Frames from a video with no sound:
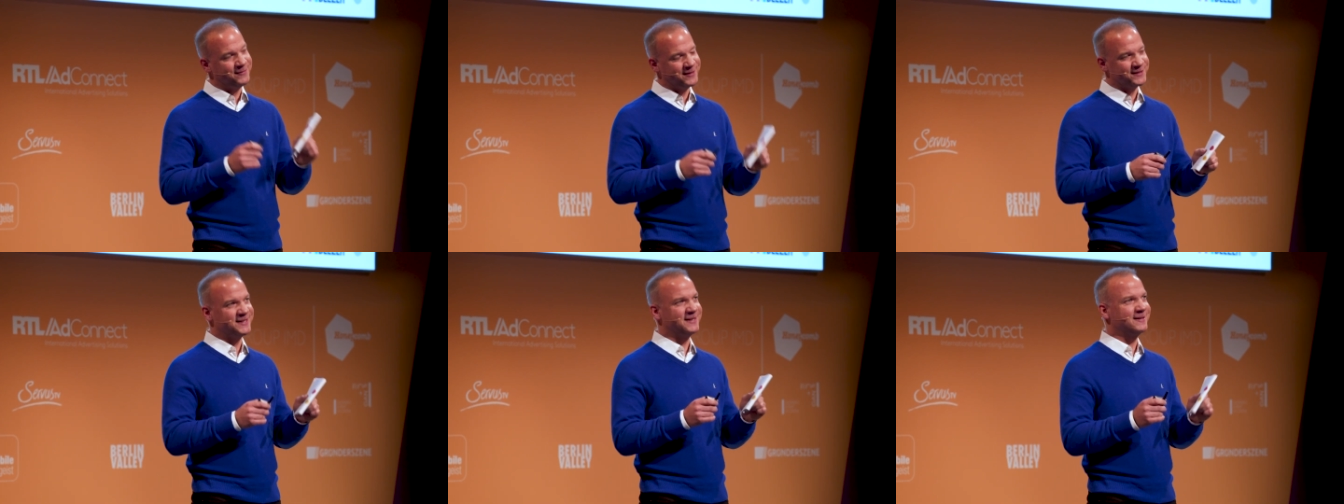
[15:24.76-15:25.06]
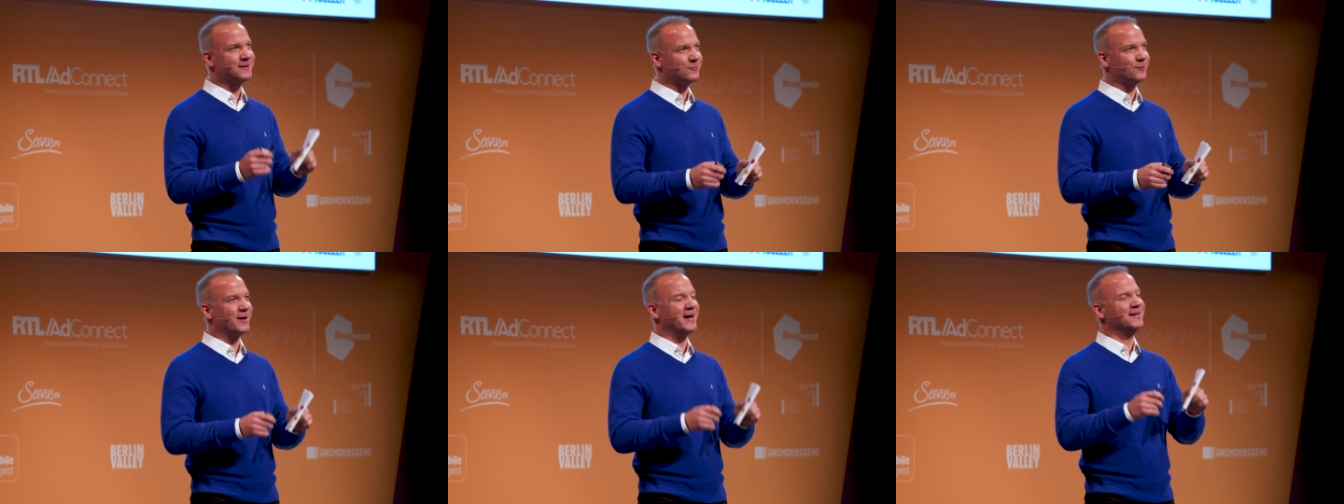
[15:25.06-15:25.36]
every
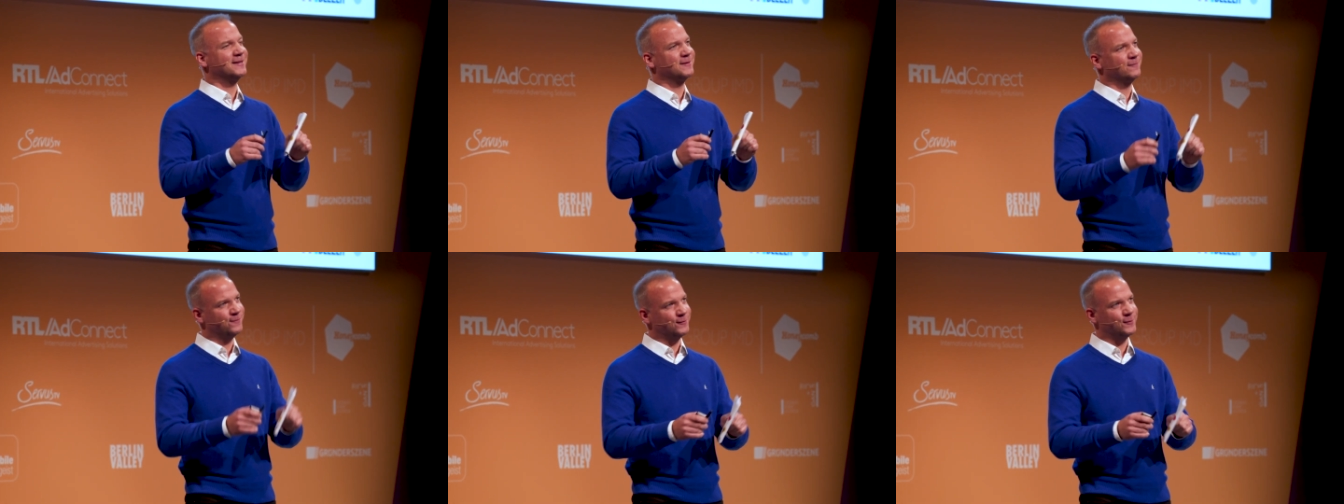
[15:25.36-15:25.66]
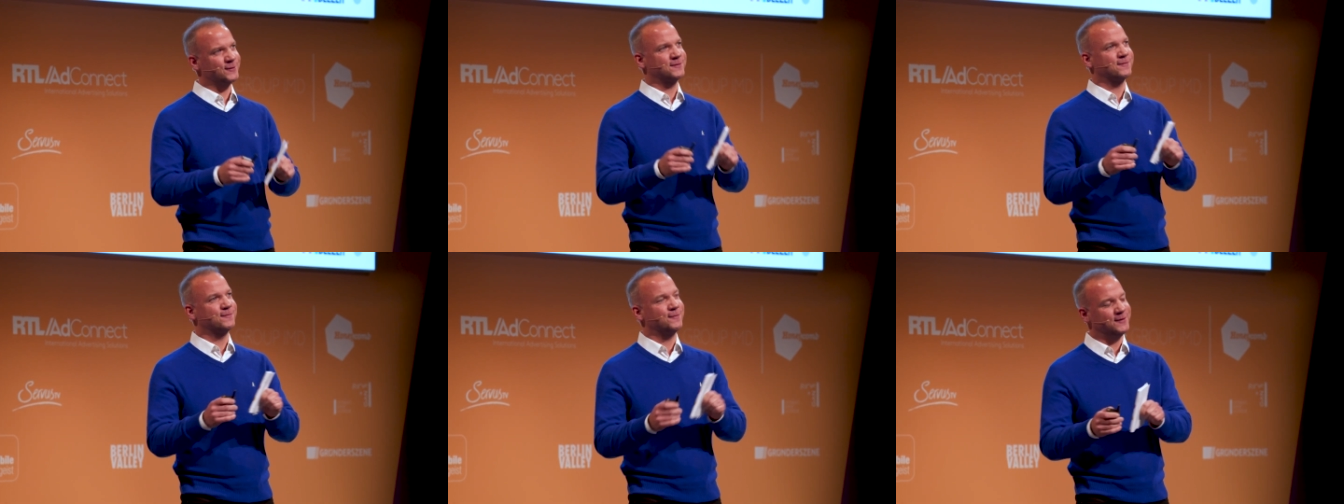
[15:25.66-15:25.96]
single ride the
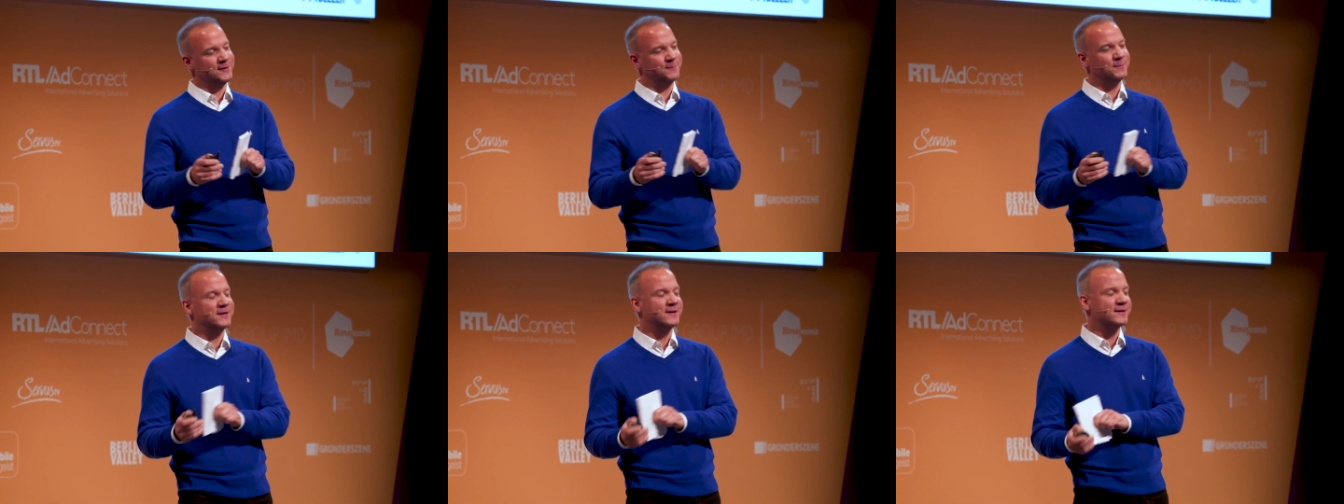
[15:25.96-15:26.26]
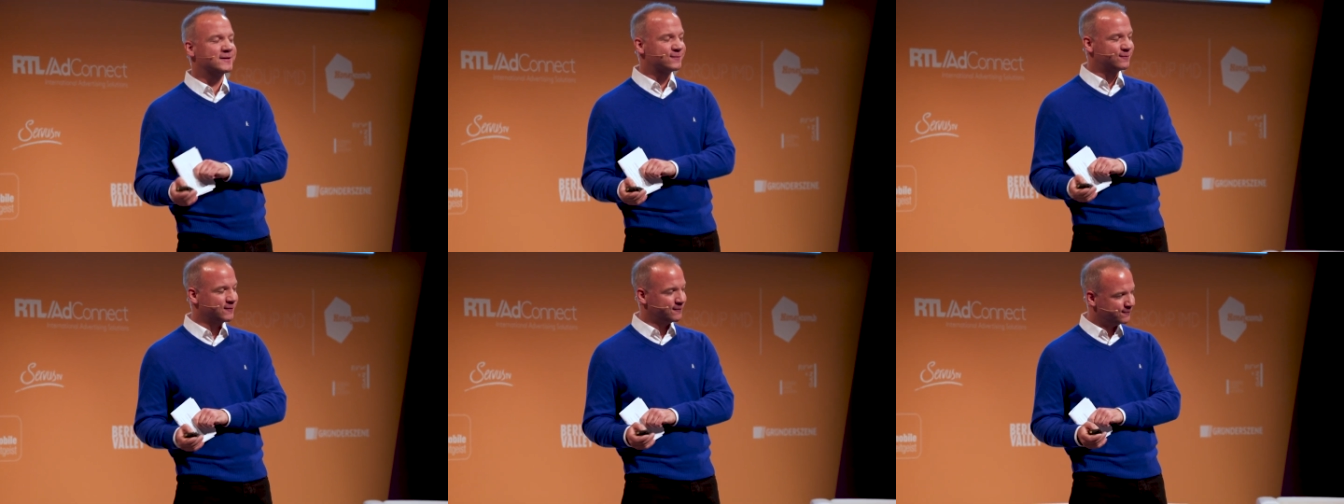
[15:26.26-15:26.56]
first 30
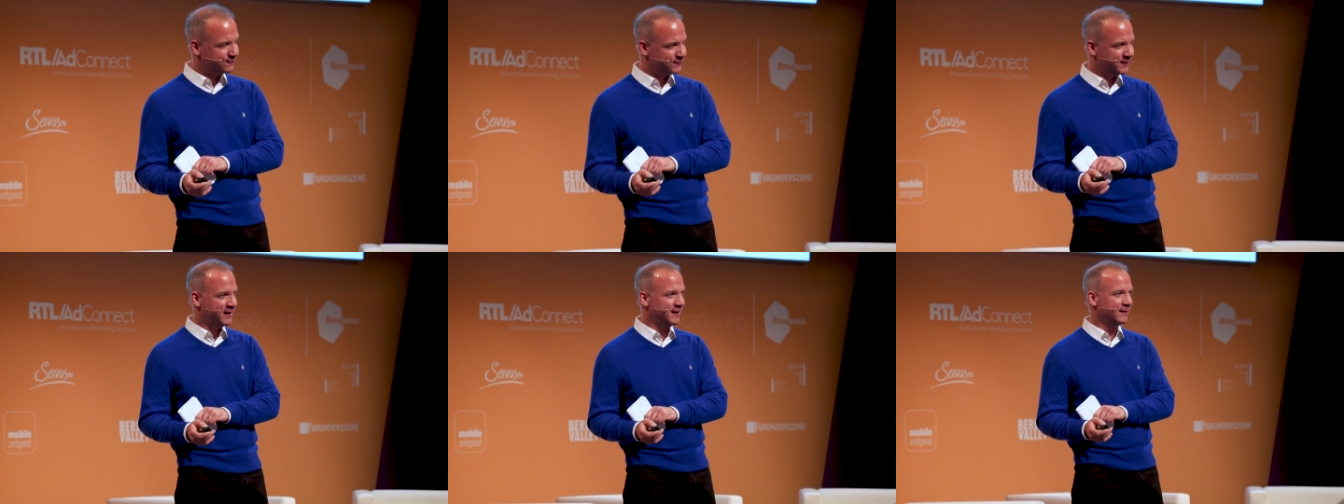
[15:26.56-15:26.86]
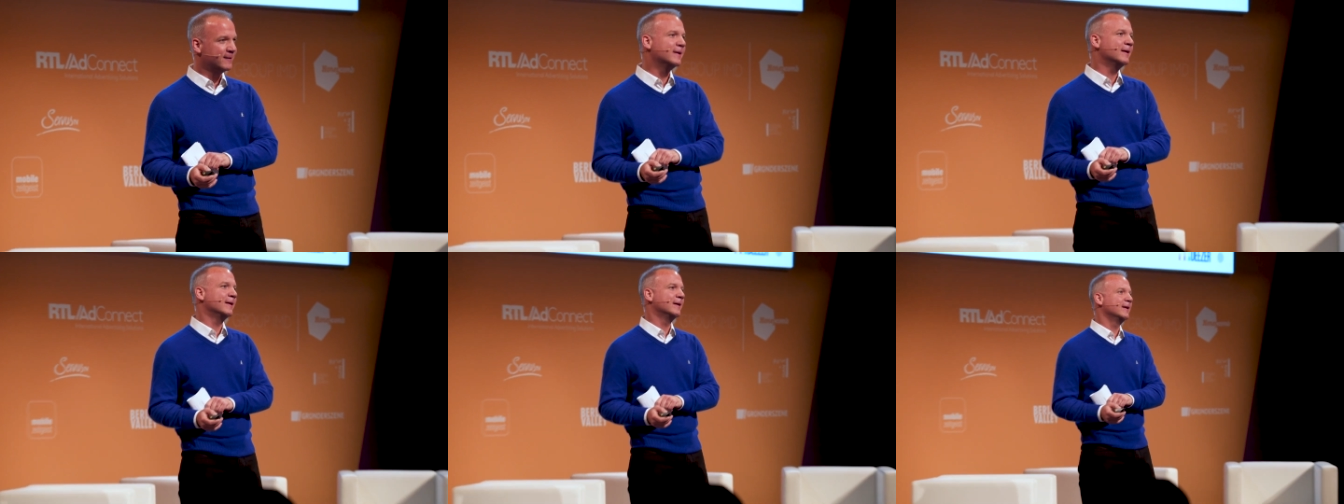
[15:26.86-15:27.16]
minutes for free.